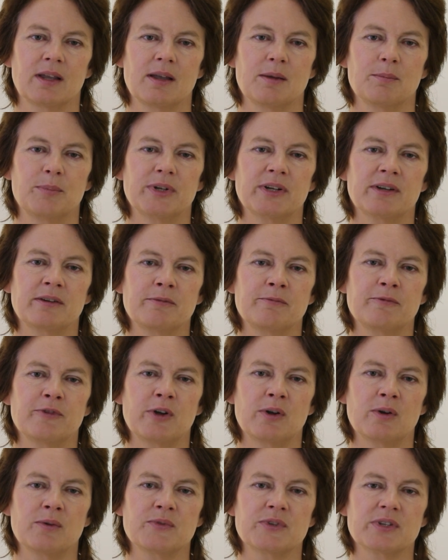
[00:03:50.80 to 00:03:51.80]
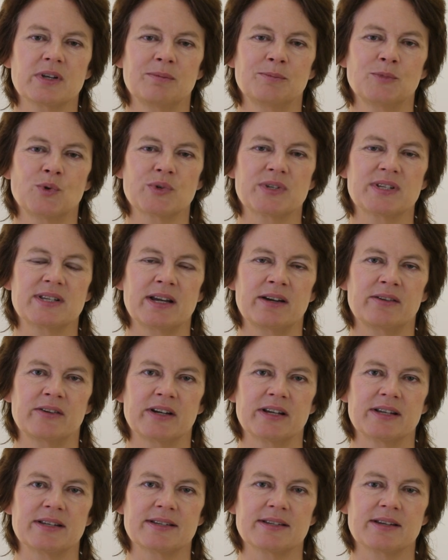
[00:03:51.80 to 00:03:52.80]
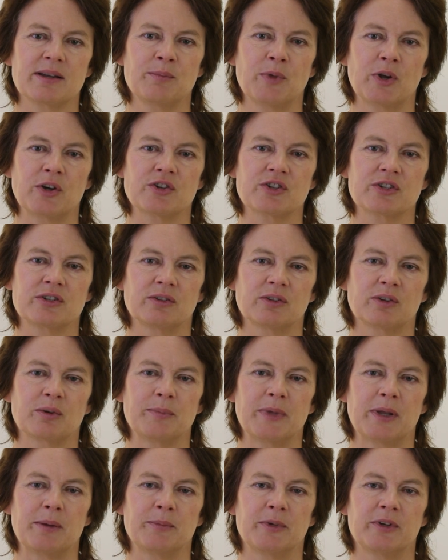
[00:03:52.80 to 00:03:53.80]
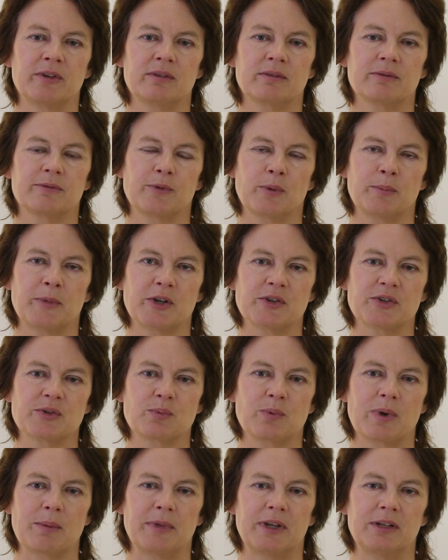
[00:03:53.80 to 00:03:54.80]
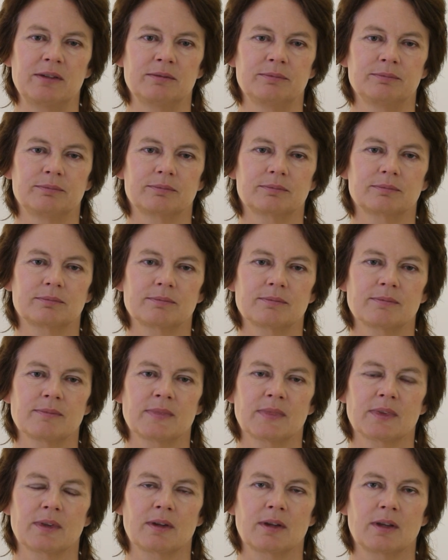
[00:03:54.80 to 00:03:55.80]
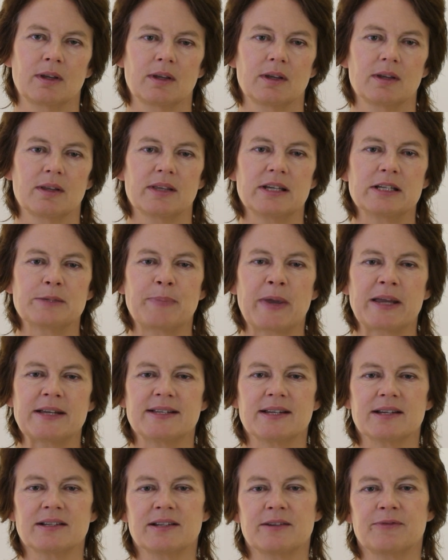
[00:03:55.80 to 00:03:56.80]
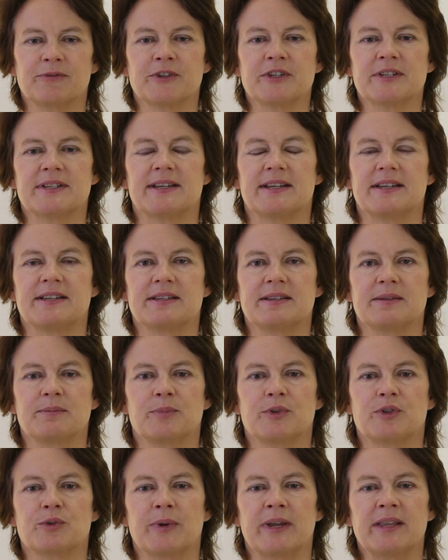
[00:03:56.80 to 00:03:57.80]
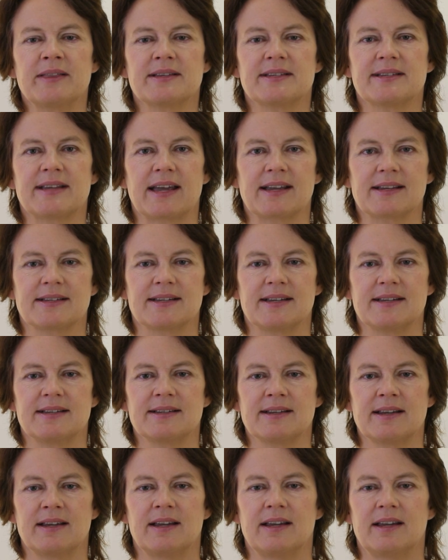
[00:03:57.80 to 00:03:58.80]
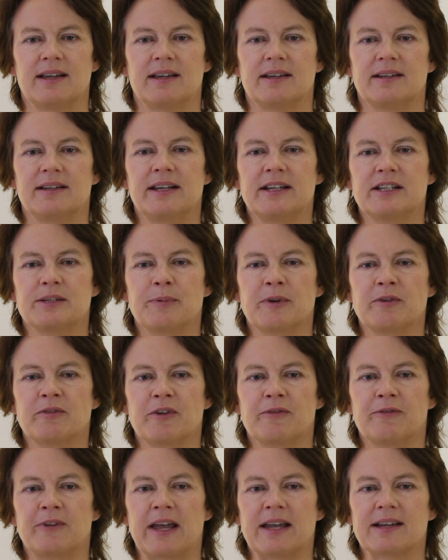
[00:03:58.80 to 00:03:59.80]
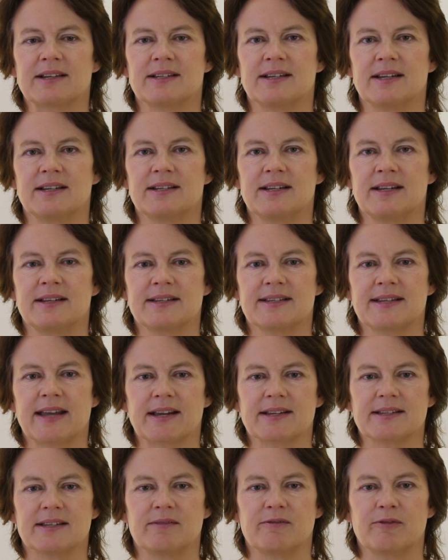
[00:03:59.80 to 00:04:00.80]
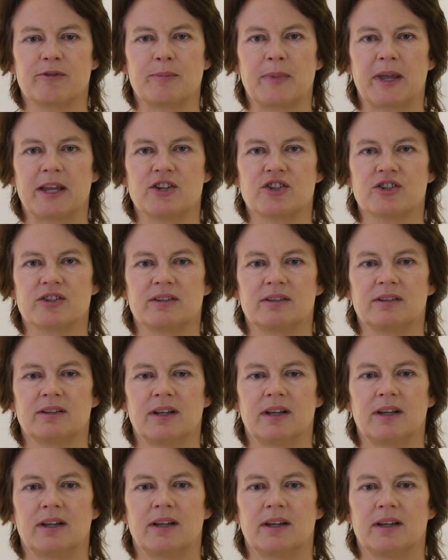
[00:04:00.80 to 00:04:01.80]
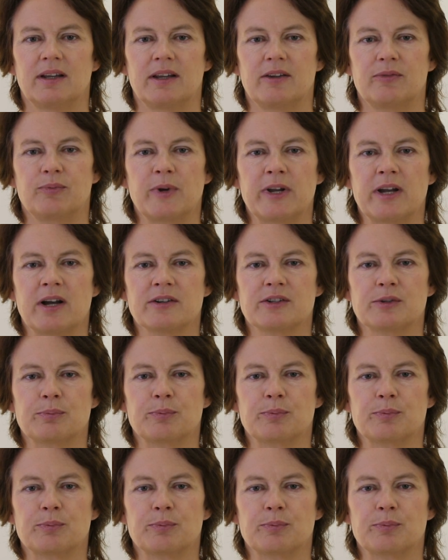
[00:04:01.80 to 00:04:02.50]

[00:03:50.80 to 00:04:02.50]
but it involves a more serious emotional commitment for most women. These basic differences between the sexes need to be reflected in sex information if we are to